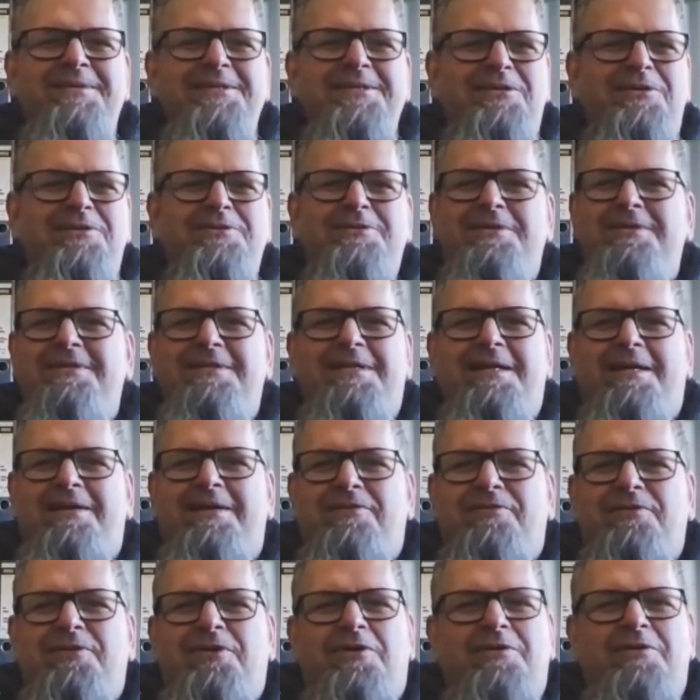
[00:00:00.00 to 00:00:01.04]
which also is kind
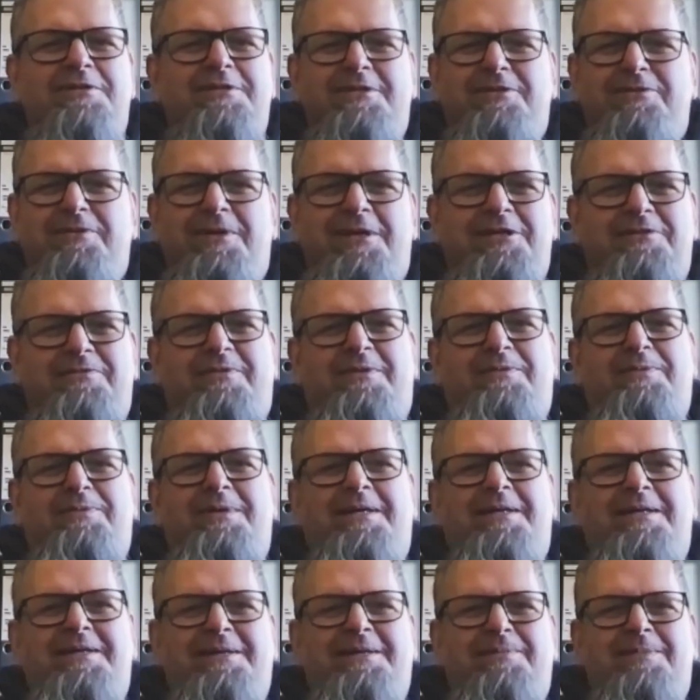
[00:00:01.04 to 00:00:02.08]
of an odd situation that we
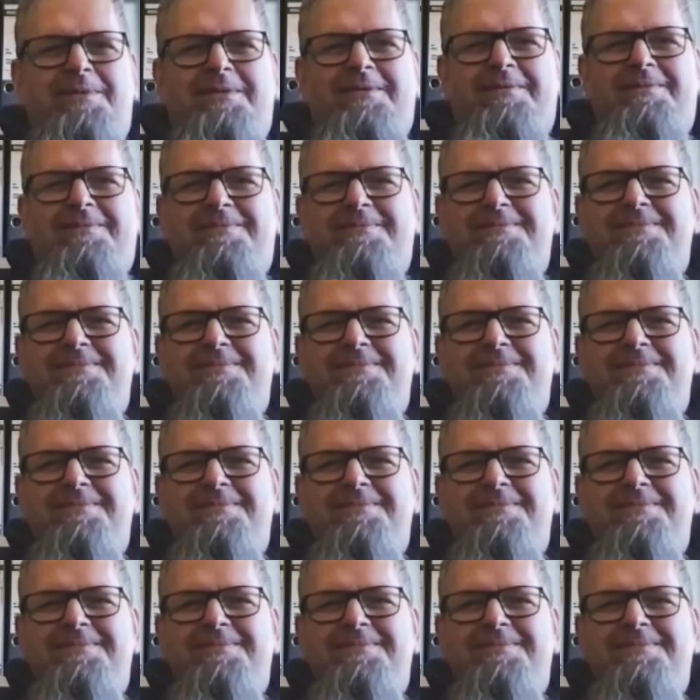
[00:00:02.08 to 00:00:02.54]
end up in.